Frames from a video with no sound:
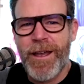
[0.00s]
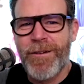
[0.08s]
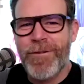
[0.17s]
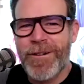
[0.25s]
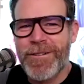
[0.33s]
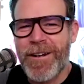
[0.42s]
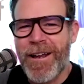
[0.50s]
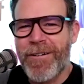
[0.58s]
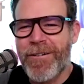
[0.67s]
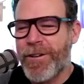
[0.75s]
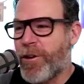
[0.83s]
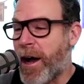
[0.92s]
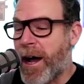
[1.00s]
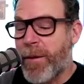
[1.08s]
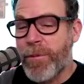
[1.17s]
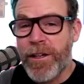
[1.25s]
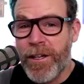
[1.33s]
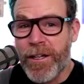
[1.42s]
Richard, how are you?
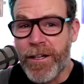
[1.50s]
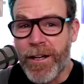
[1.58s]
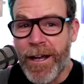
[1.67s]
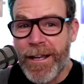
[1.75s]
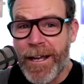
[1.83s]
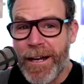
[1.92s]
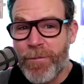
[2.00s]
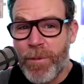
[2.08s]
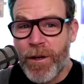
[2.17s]
I'm good. I got up